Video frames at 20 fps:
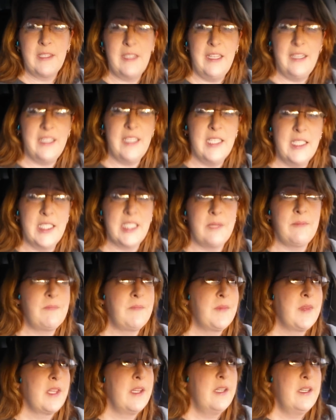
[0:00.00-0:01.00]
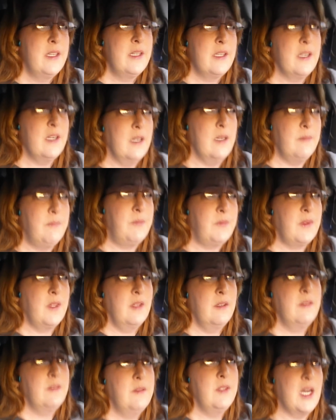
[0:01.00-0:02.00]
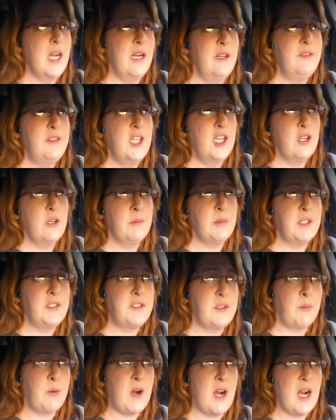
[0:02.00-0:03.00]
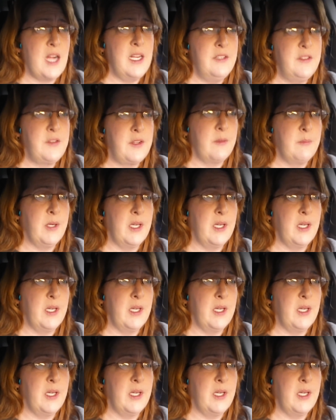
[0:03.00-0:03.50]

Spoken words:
and not terribly surprised,